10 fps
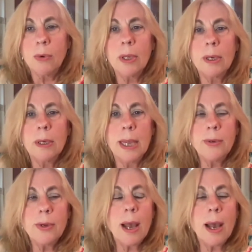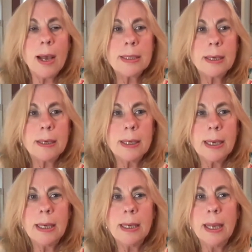Well, nitric
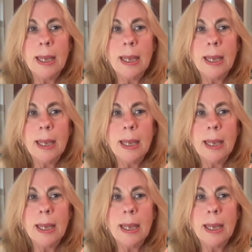oxide